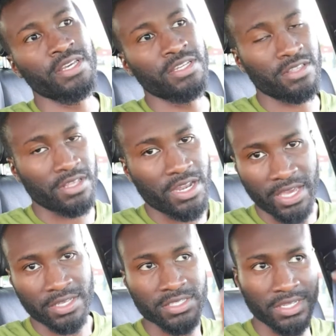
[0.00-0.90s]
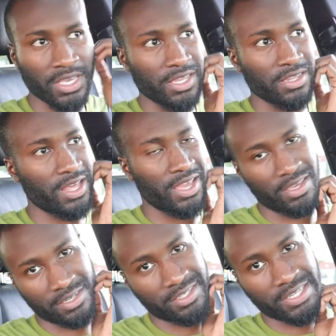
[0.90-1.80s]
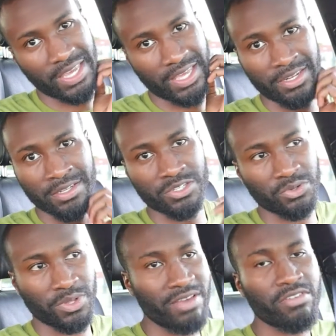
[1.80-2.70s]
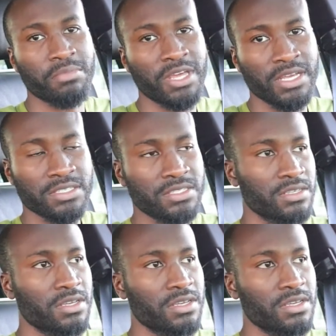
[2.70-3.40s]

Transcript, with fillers: to the next in like 10 to 11 minutes.